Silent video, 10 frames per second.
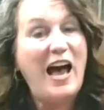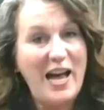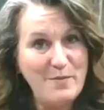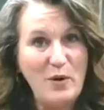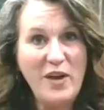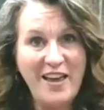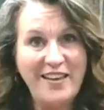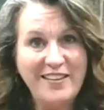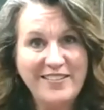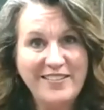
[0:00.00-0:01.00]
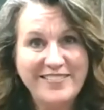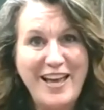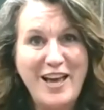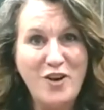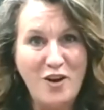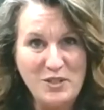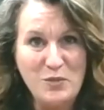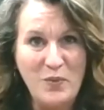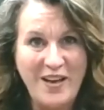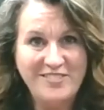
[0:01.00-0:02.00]
I'm okay and all is
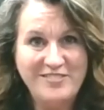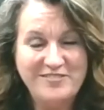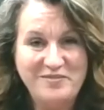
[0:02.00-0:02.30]
well.